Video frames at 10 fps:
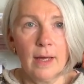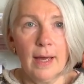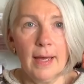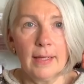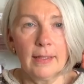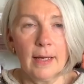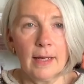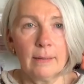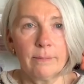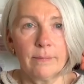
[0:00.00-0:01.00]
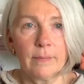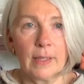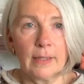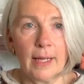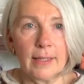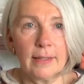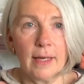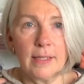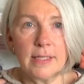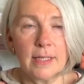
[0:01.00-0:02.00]
And I like the
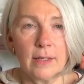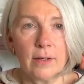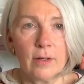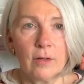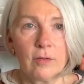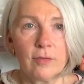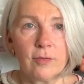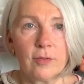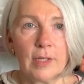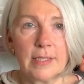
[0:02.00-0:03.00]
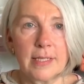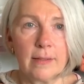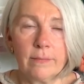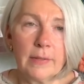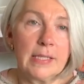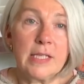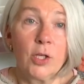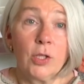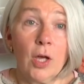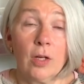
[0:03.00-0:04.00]
idea of it's a
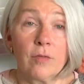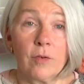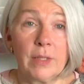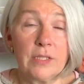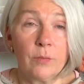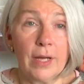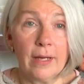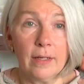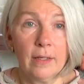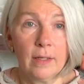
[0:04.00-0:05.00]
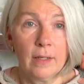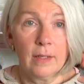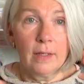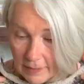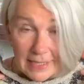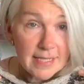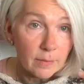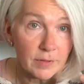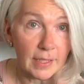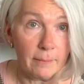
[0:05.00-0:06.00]
good color for me to wear. That's
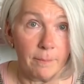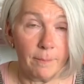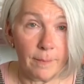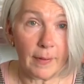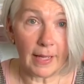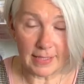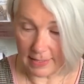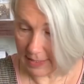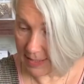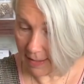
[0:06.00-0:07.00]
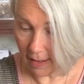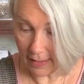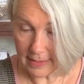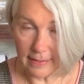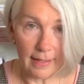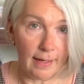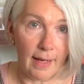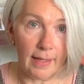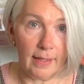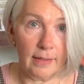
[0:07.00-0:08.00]
something, as an aside, that
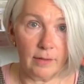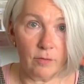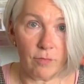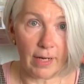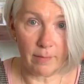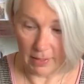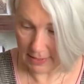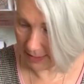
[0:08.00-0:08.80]
I can recommend